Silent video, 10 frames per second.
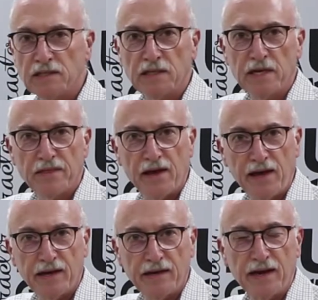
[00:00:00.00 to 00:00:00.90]
underneath the
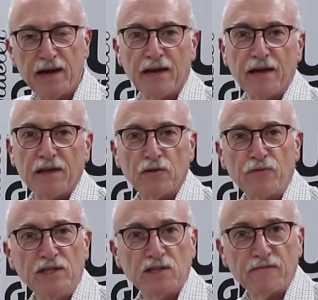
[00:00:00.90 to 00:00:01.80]
head. The
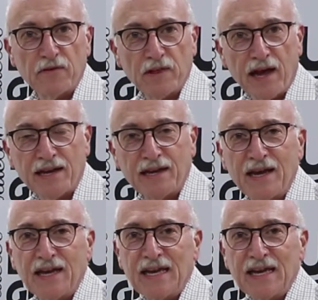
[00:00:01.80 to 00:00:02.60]
reason for that,